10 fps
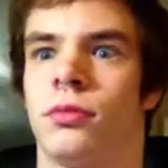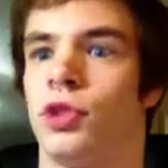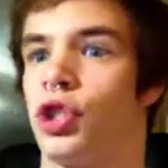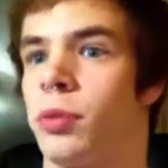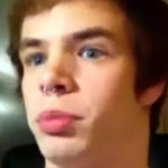
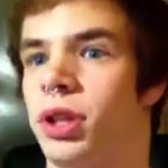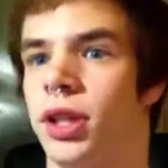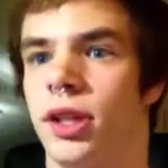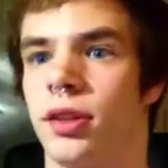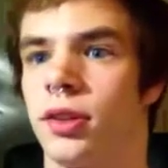jump
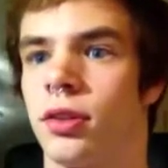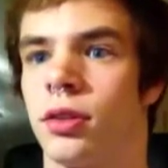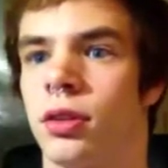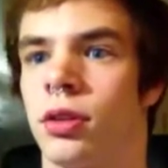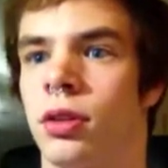Elise,
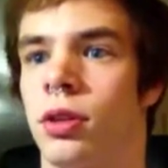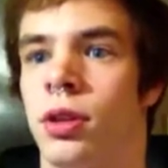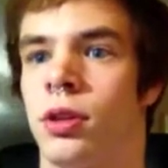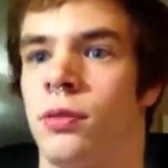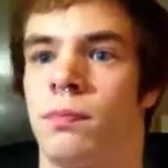
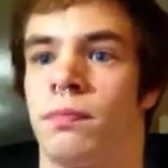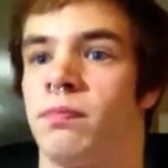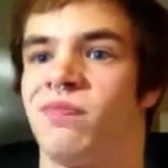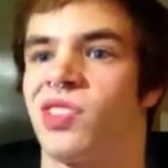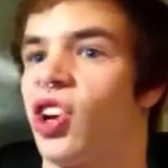
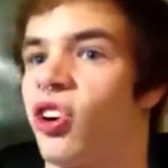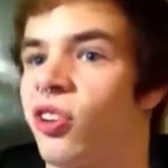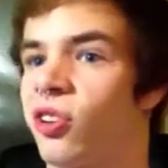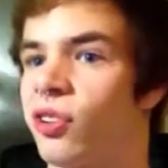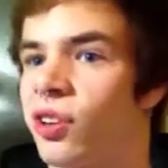
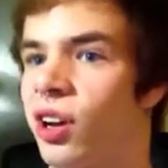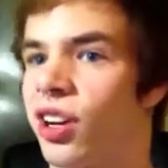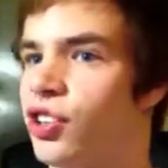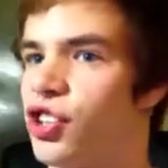turn on